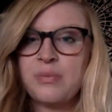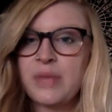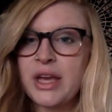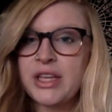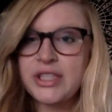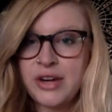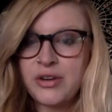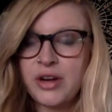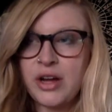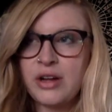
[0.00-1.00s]

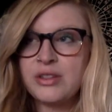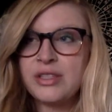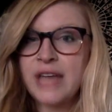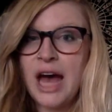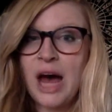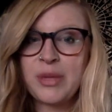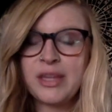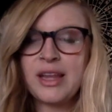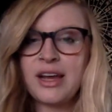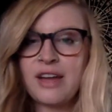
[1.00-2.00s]
etc. to happen.
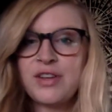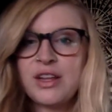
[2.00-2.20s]
Like I feel